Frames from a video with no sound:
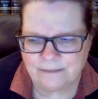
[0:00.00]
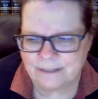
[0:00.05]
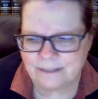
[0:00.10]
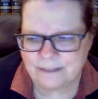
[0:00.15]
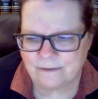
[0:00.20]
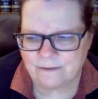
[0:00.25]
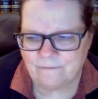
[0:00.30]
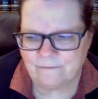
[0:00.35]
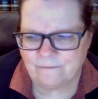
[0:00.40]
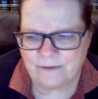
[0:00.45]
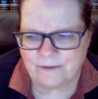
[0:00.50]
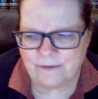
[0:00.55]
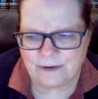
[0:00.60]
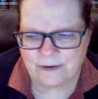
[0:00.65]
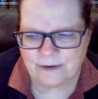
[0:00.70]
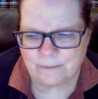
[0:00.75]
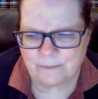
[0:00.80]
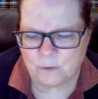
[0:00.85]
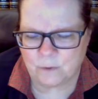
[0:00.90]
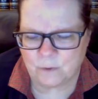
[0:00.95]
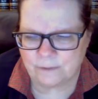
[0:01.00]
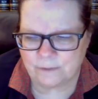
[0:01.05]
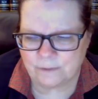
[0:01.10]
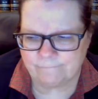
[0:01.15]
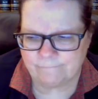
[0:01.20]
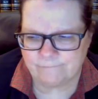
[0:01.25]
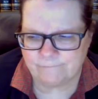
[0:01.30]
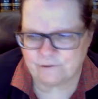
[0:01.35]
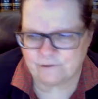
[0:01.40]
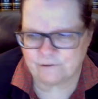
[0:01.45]
very
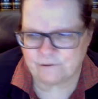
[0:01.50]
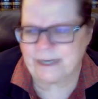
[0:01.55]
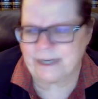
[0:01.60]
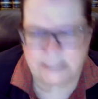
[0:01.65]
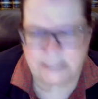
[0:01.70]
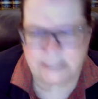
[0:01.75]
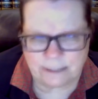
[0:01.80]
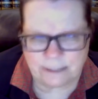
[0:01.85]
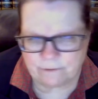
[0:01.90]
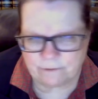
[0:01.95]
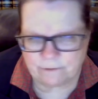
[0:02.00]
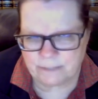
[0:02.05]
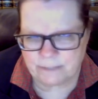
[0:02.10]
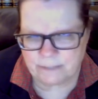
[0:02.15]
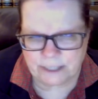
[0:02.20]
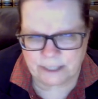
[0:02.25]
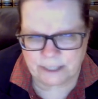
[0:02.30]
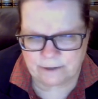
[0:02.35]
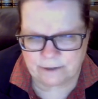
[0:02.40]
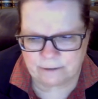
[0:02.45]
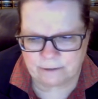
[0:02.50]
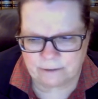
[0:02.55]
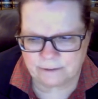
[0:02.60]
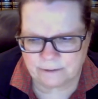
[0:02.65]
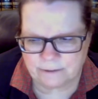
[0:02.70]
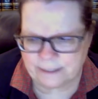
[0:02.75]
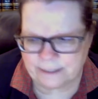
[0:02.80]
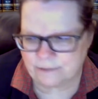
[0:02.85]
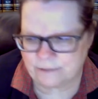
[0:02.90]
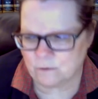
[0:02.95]
important trade secret materials
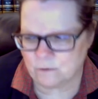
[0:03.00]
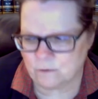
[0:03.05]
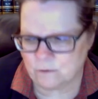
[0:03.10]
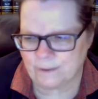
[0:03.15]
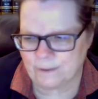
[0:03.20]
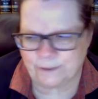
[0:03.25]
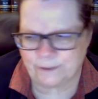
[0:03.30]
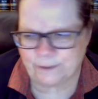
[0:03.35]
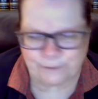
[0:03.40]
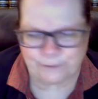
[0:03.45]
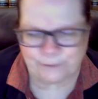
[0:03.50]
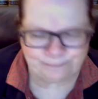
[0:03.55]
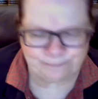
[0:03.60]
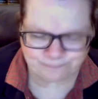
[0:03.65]
that's going to